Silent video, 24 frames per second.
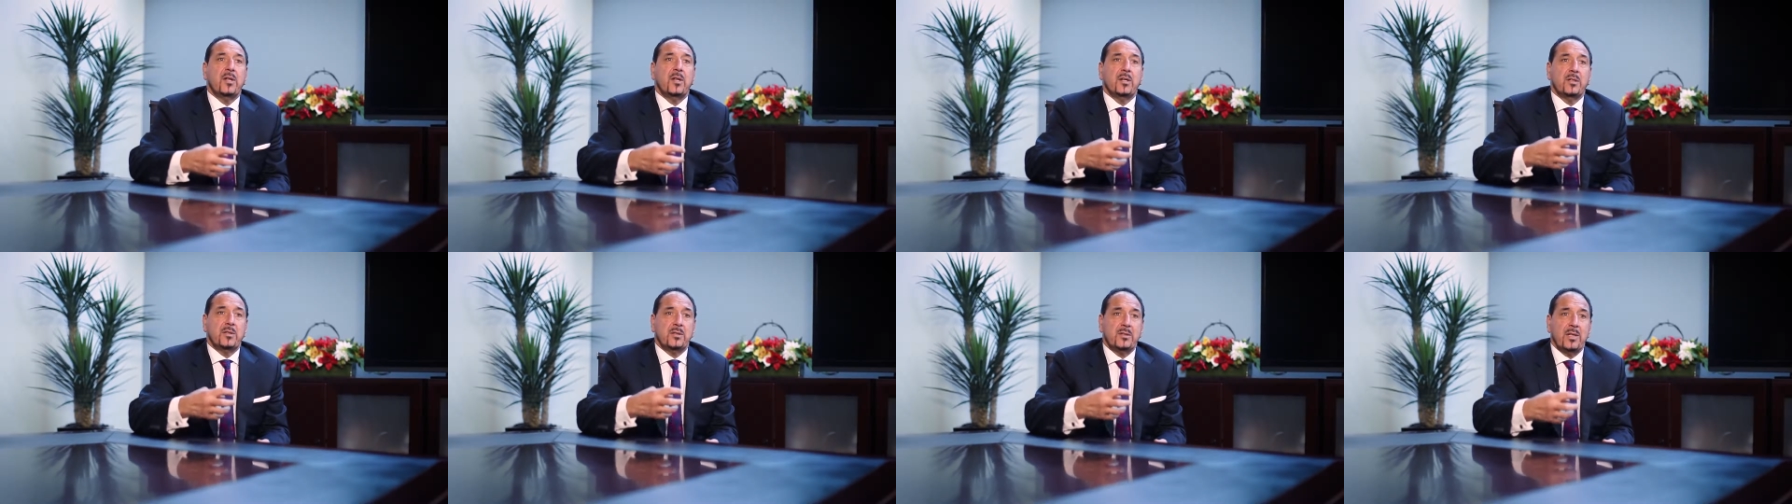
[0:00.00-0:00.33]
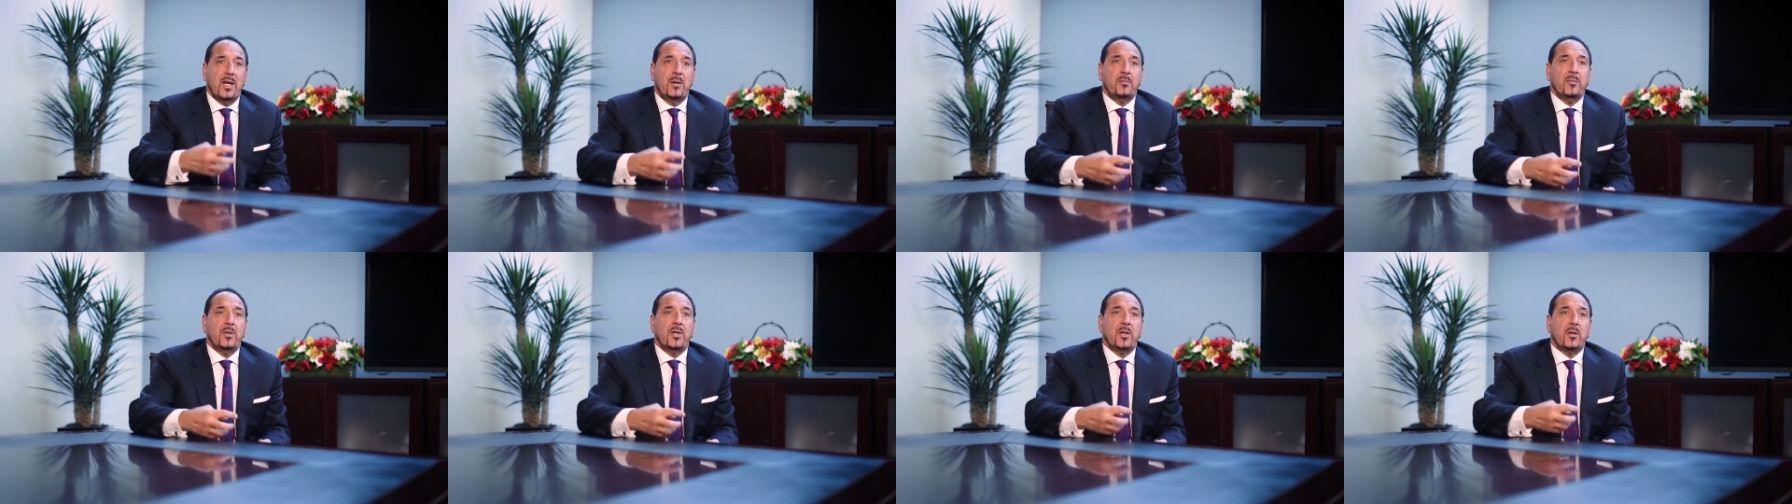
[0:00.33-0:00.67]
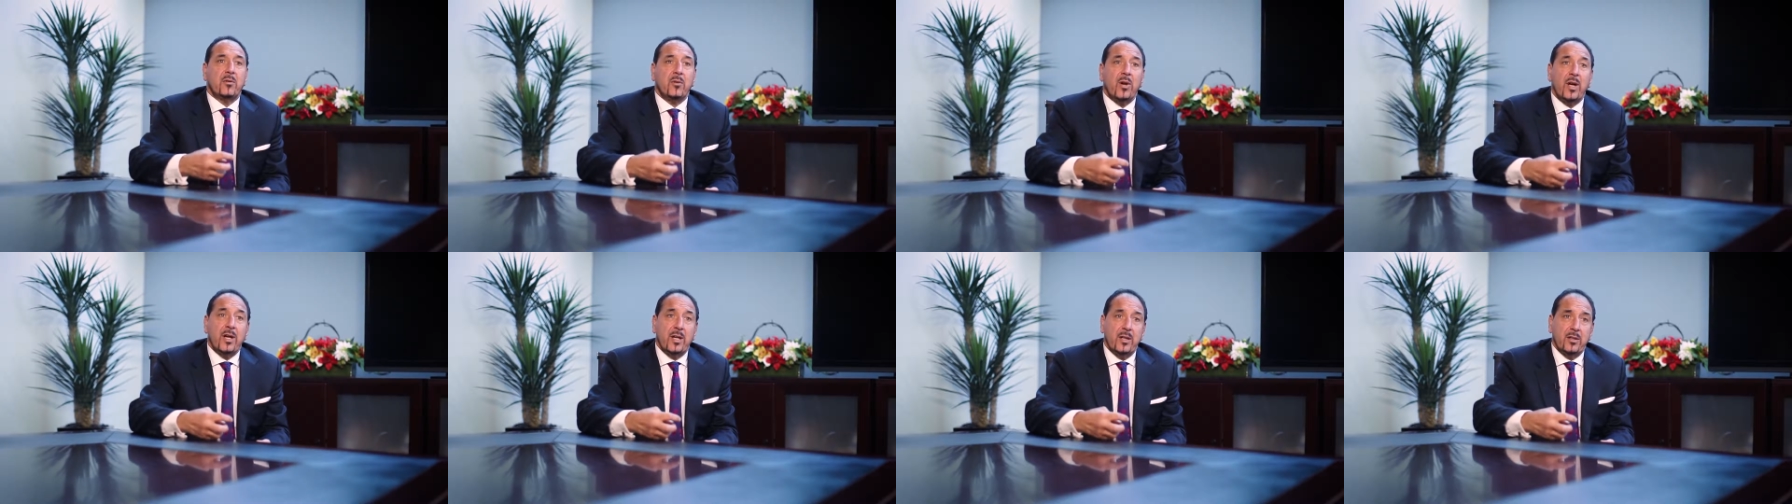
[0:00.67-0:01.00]
something
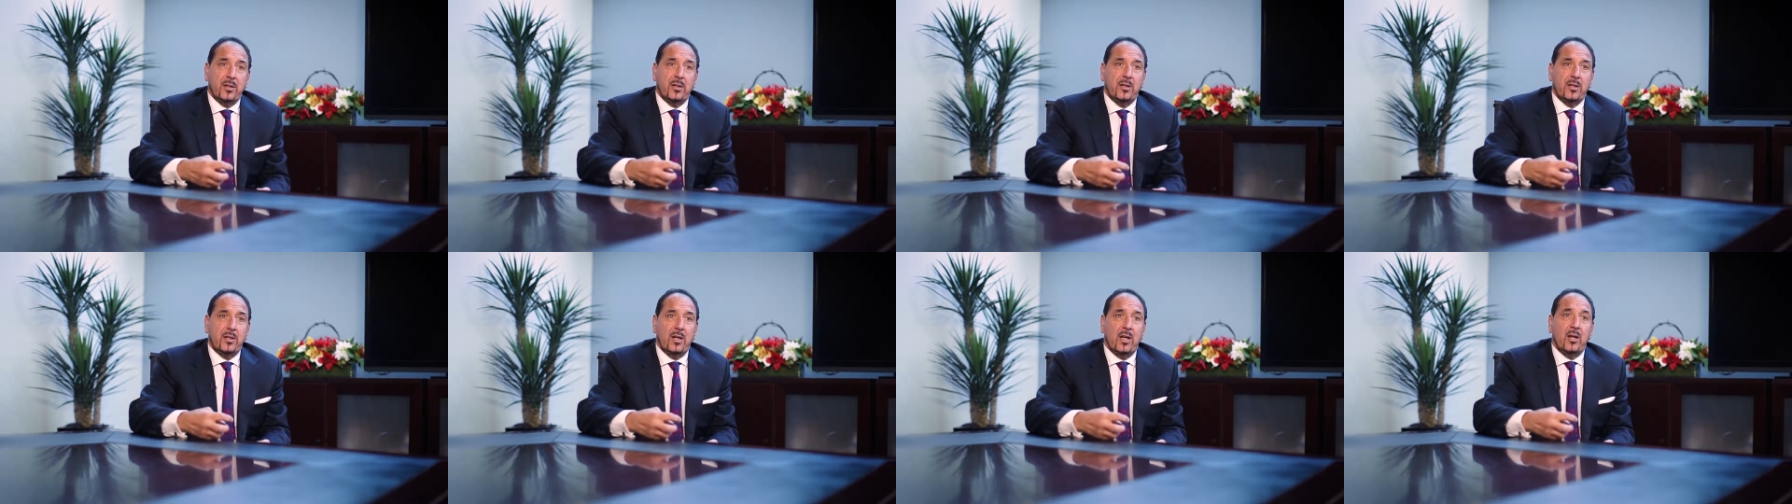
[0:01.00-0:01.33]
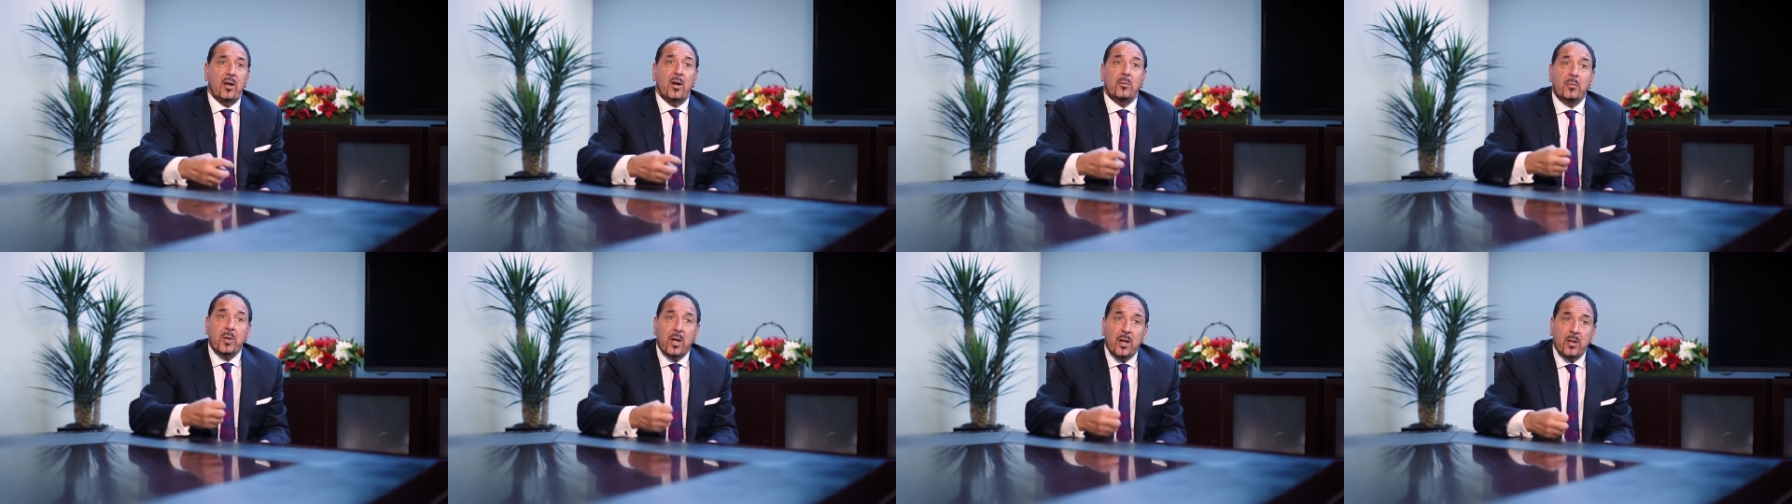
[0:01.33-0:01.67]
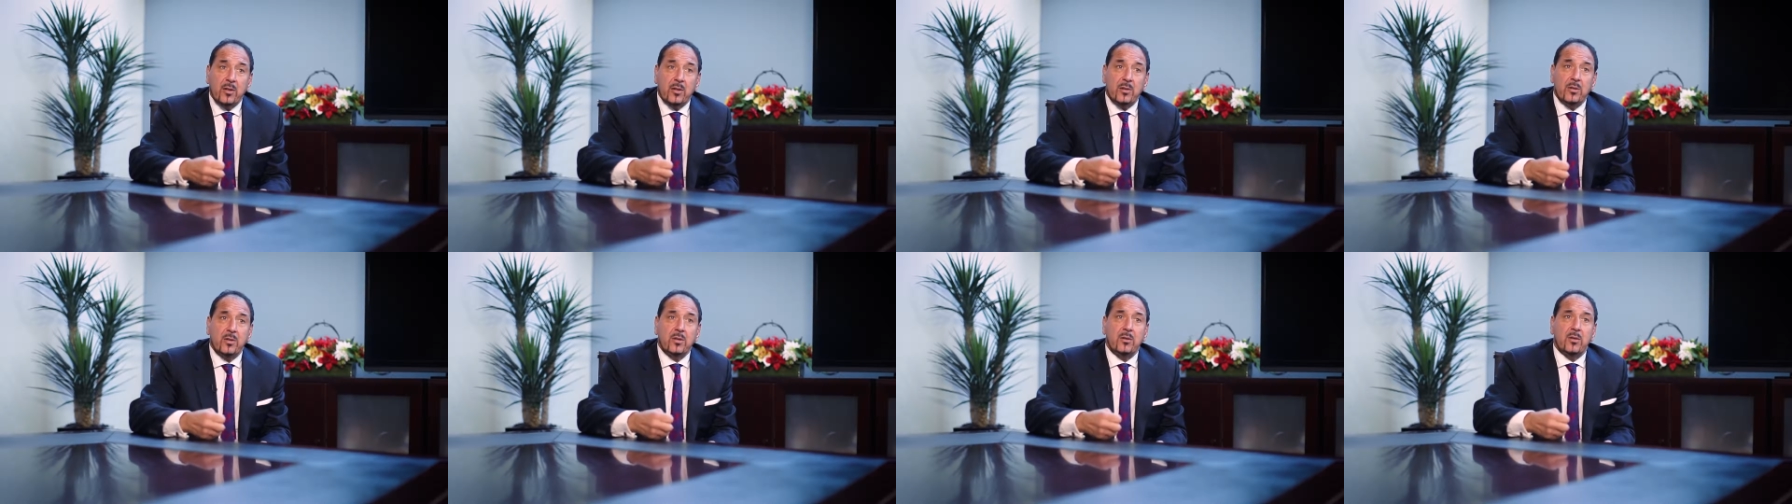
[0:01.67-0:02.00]
great, and I'm going
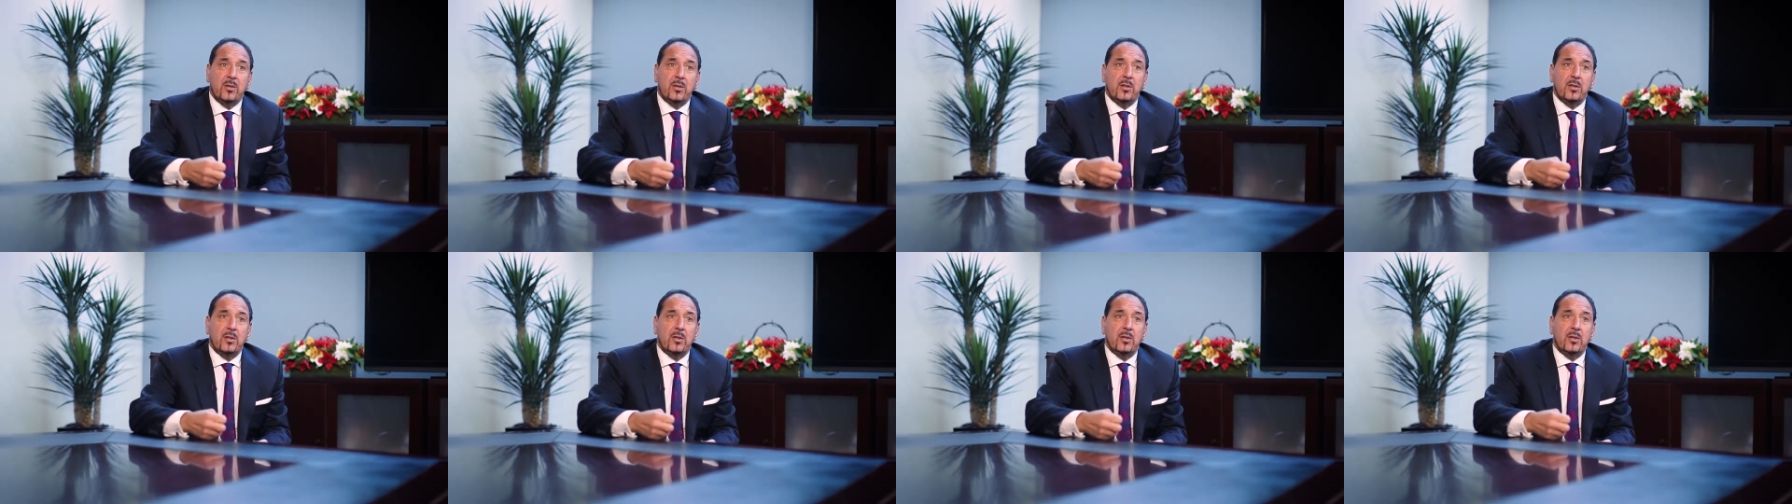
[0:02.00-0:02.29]
to do it.